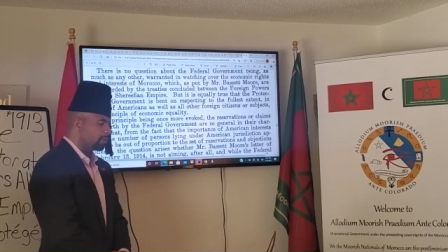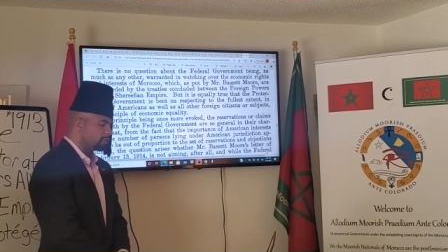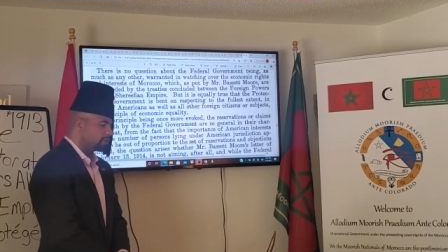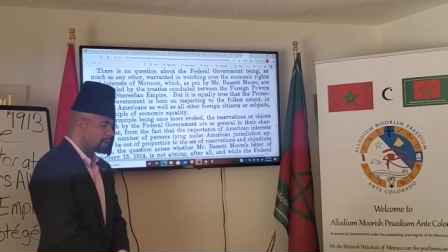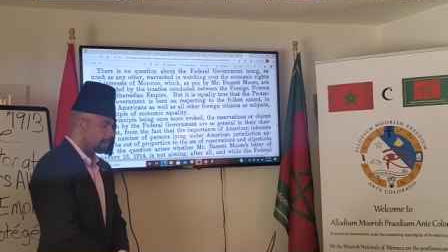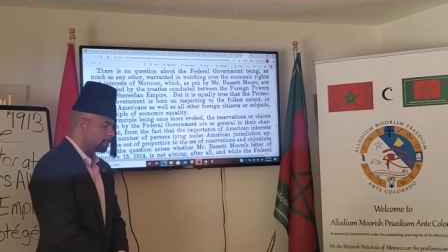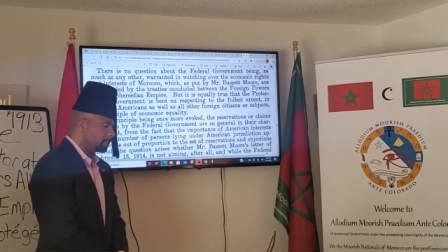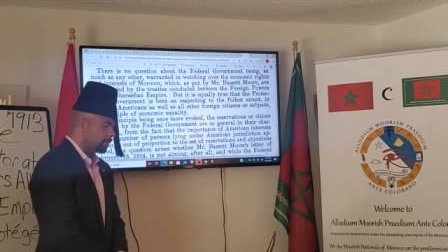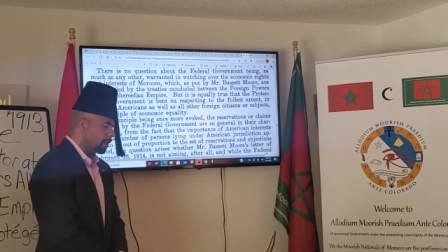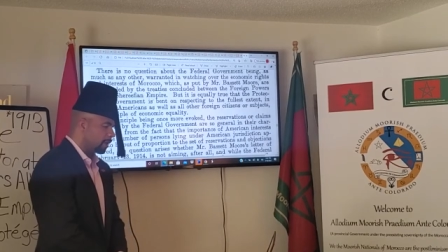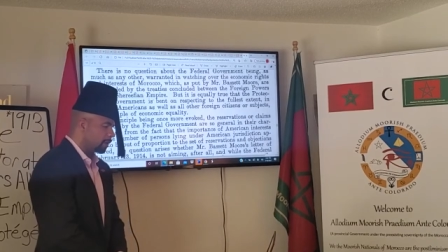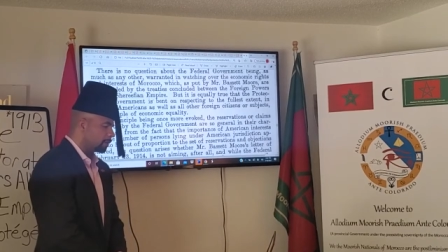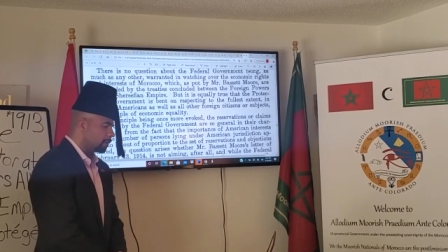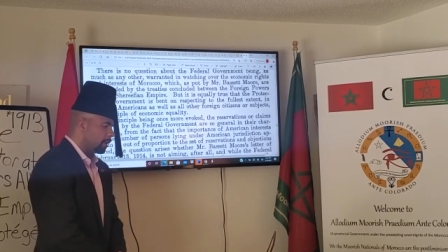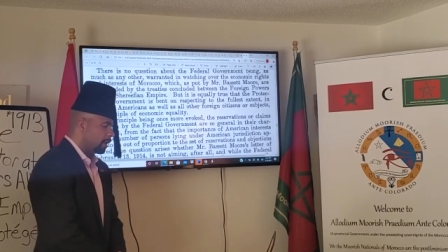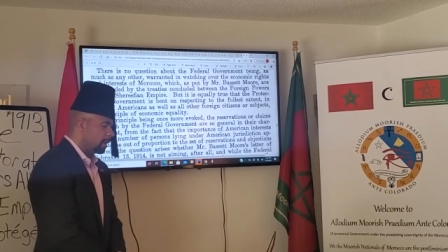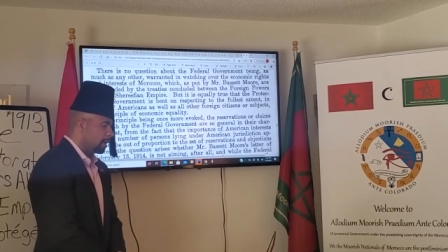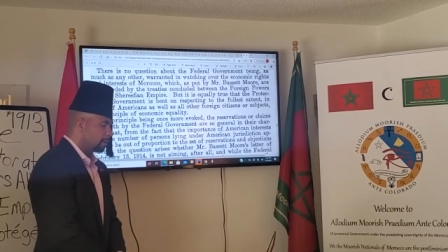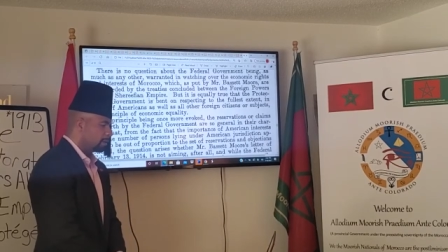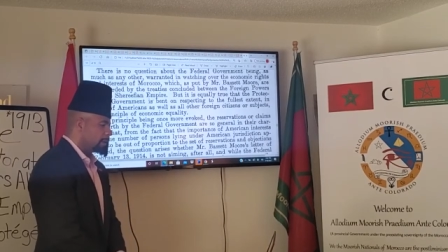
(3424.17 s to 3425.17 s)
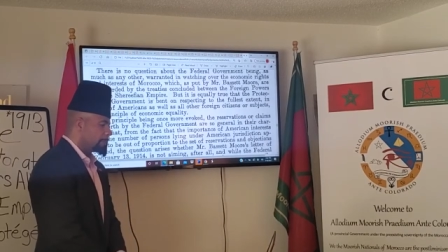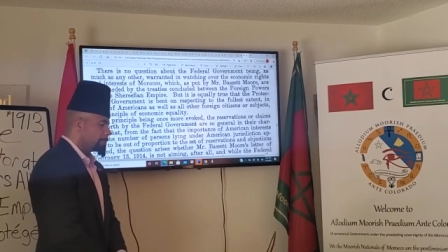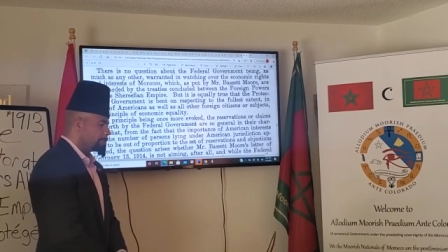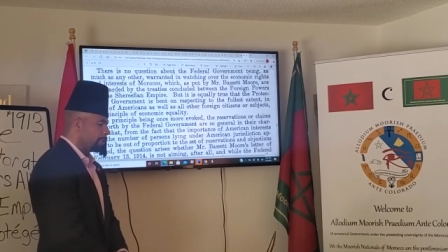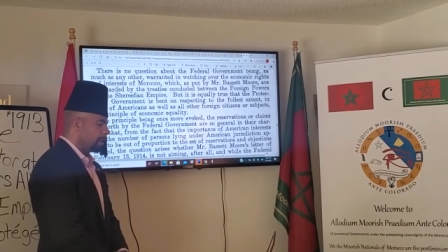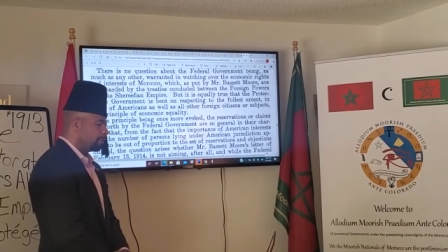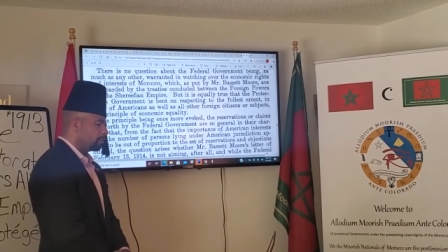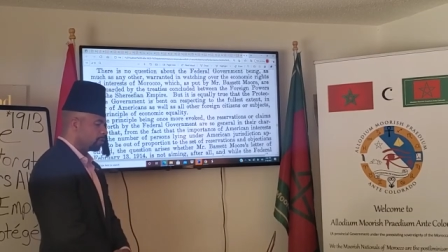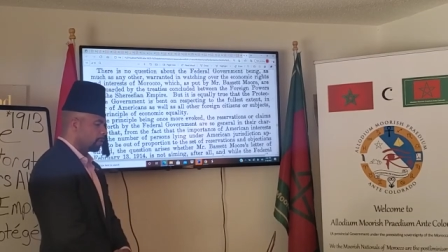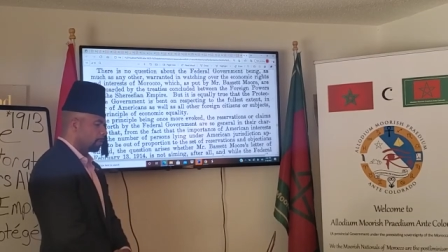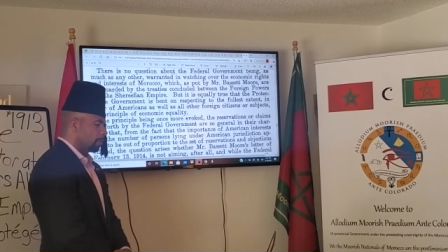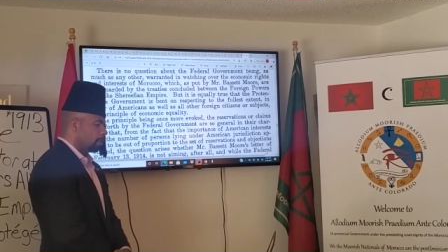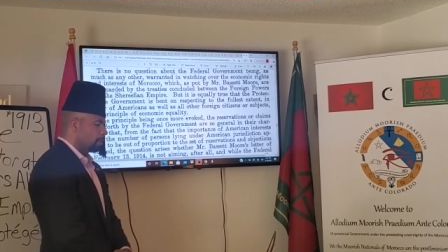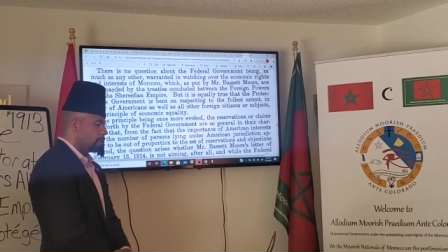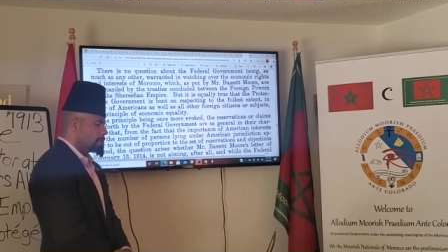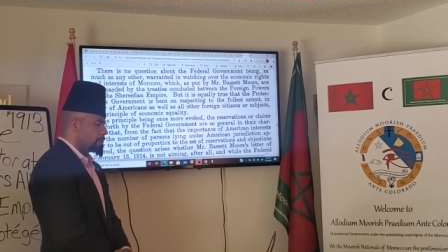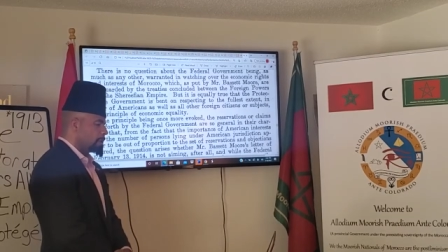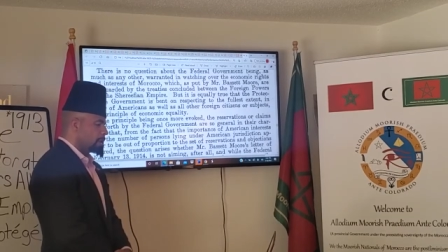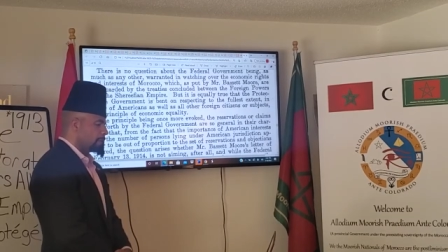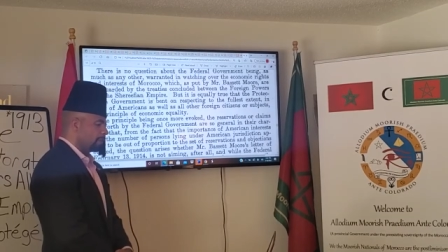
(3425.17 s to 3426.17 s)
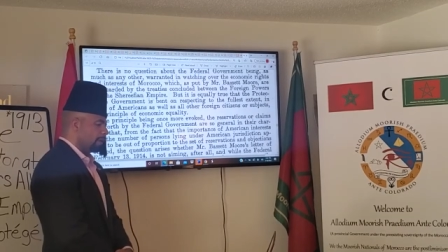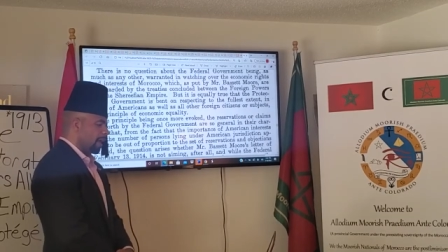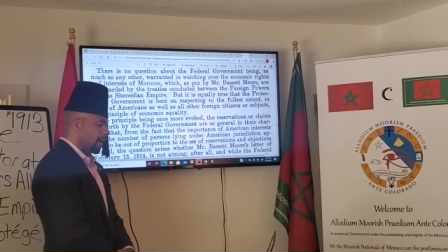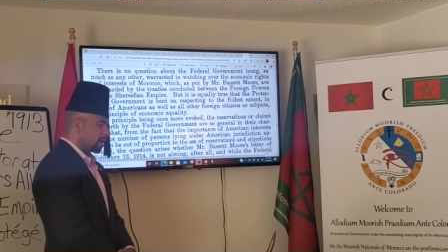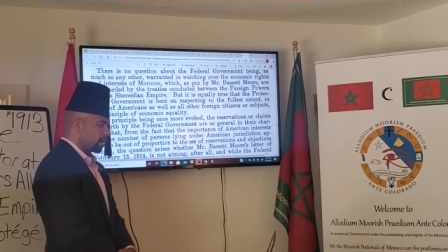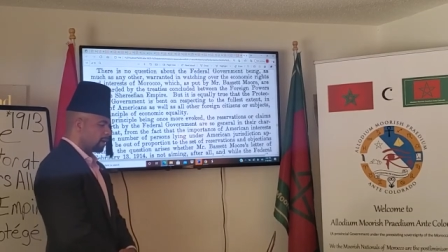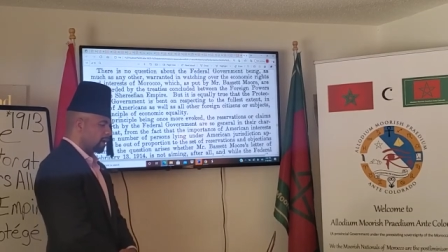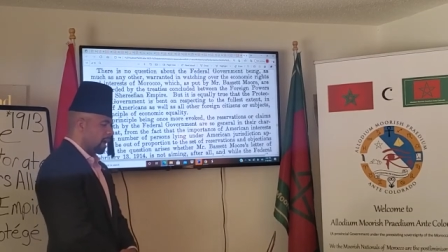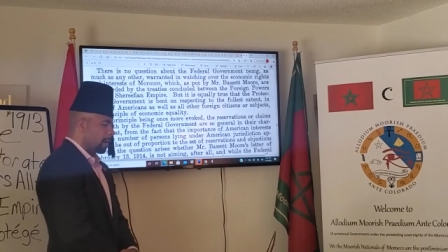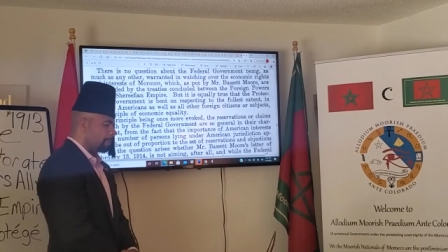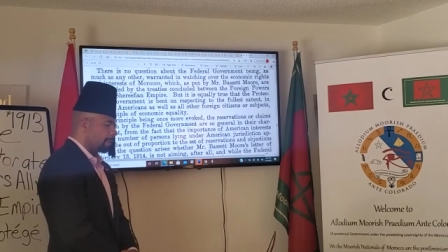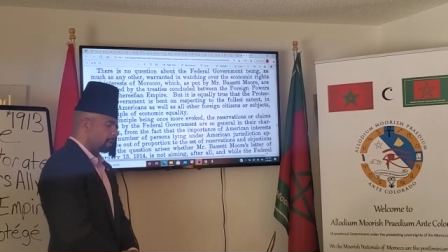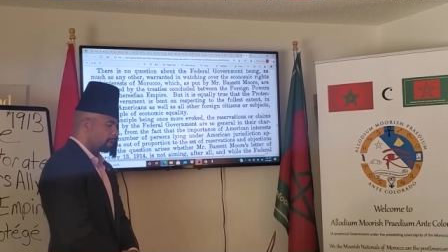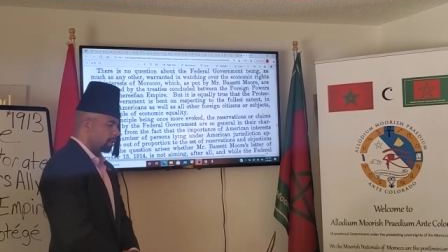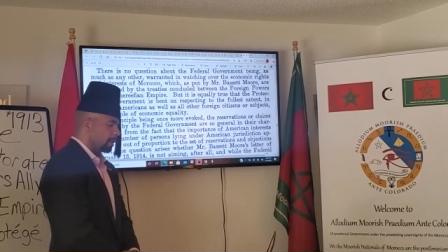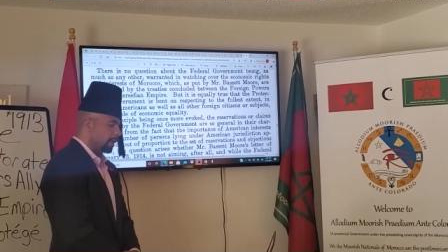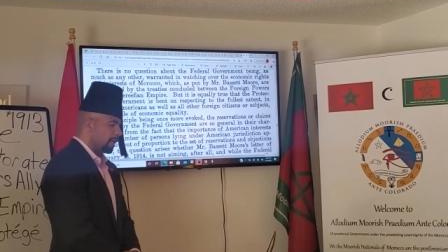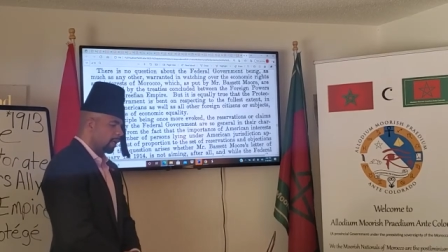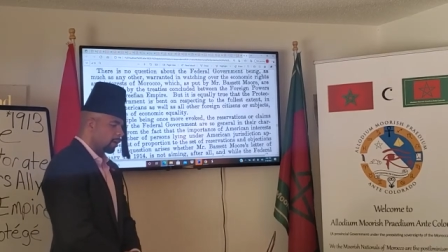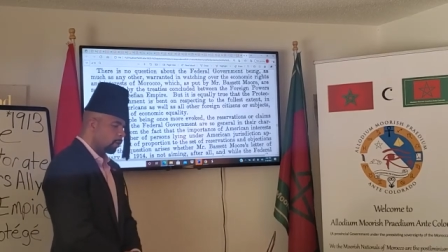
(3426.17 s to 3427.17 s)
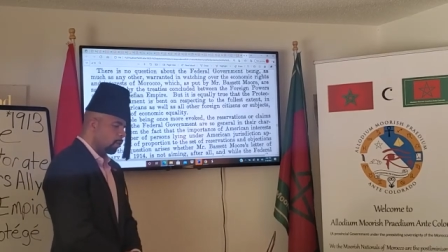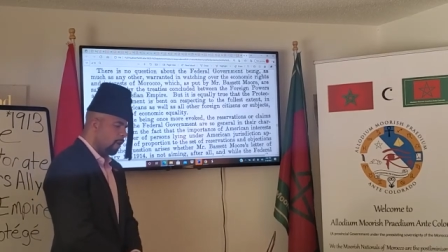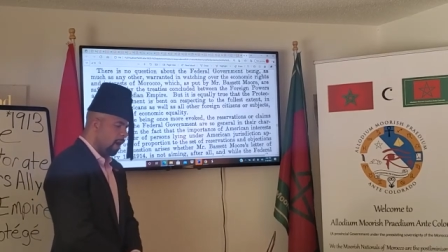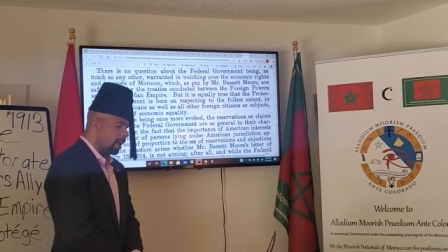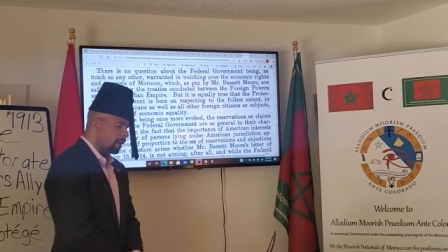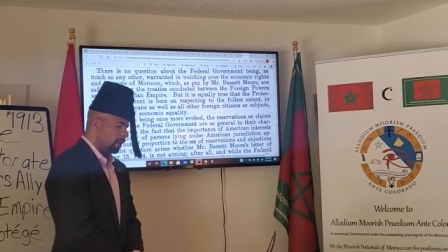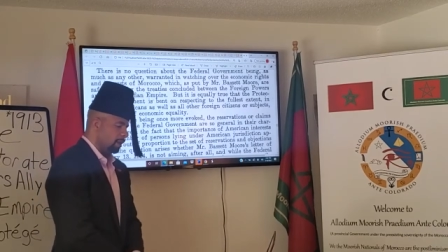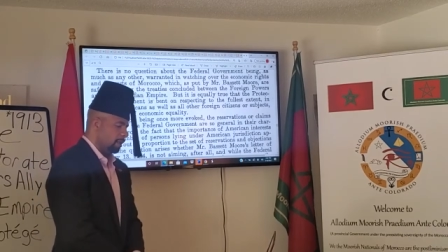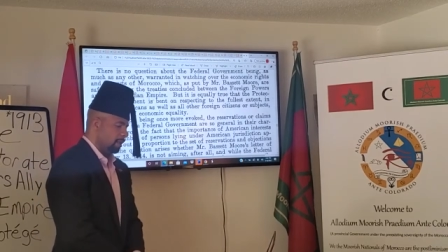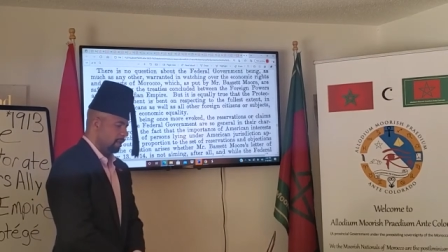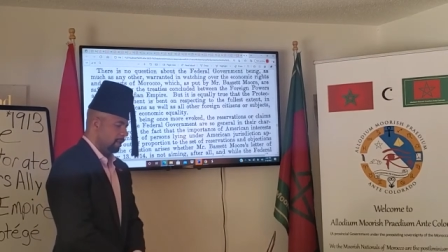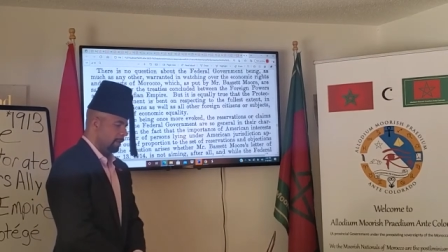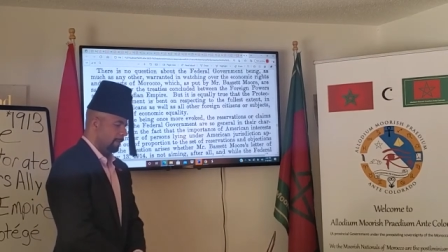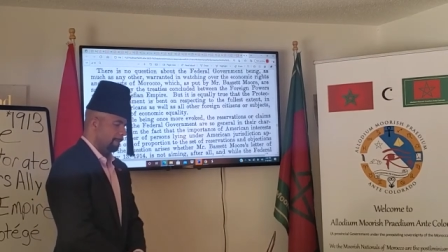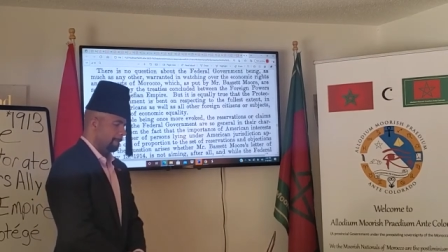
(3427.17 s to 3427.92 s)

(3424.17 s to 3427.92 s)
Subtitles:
subjects the principle of economic equality.